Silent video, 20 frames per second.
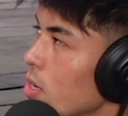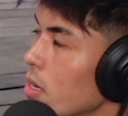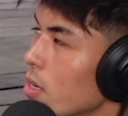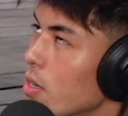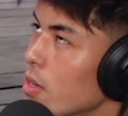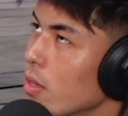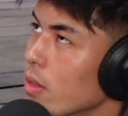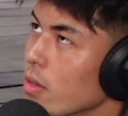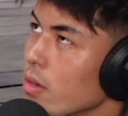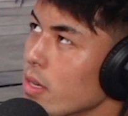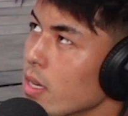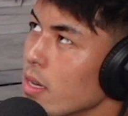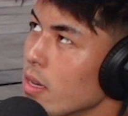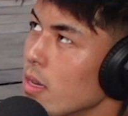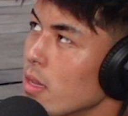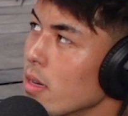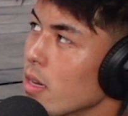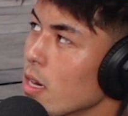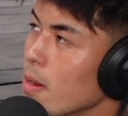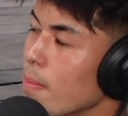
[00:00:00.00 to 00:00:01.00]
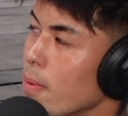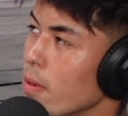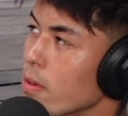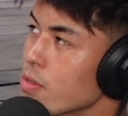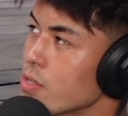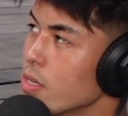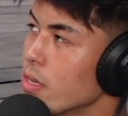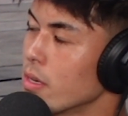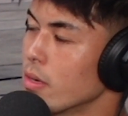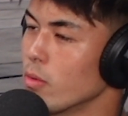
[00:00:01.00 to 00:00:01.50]
you look at a
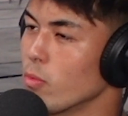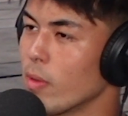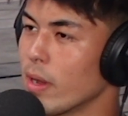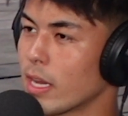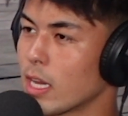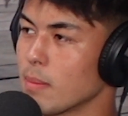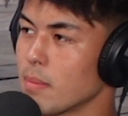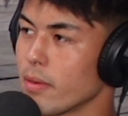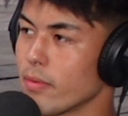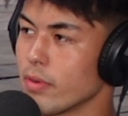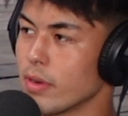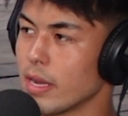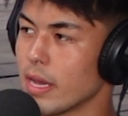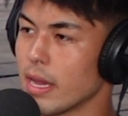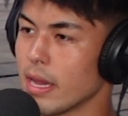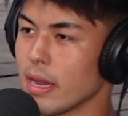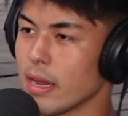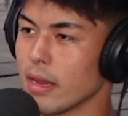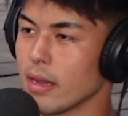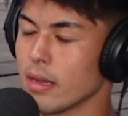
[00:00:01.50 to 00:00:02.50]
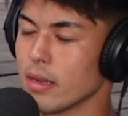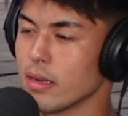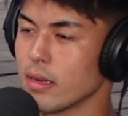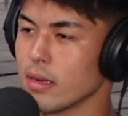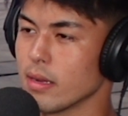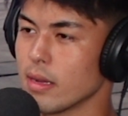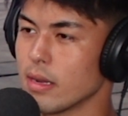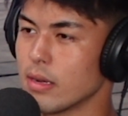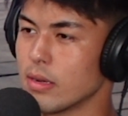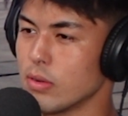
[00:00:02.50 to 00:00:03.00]
person wake up every day
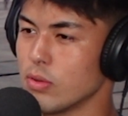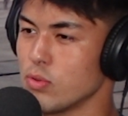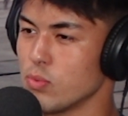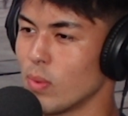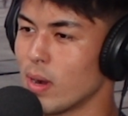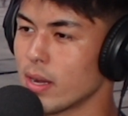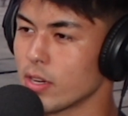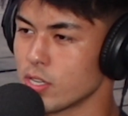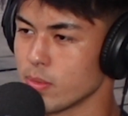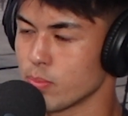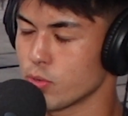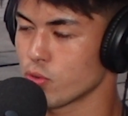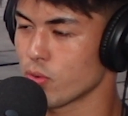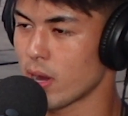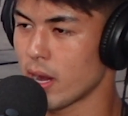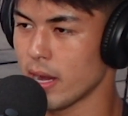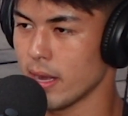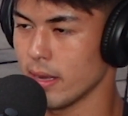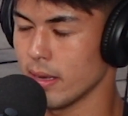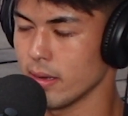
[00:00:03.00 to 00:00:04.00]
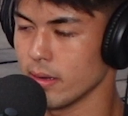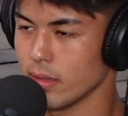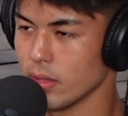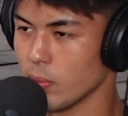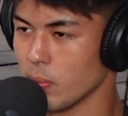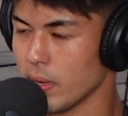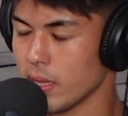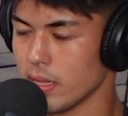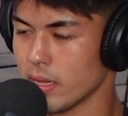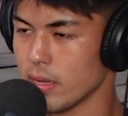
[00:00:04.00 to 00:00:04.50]
and you watch him train
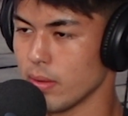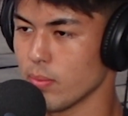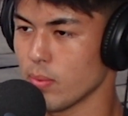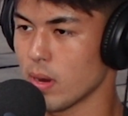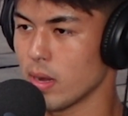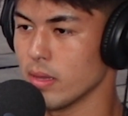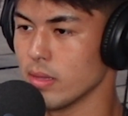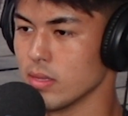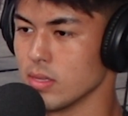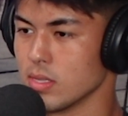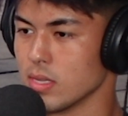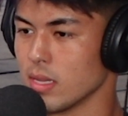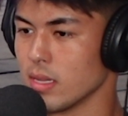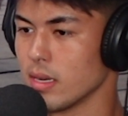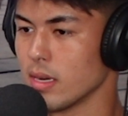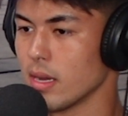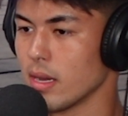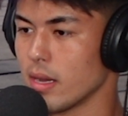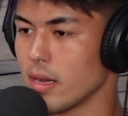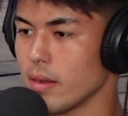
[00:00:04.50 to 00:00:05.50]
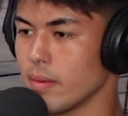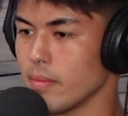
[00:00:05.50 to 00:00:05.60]
the way that he runs, and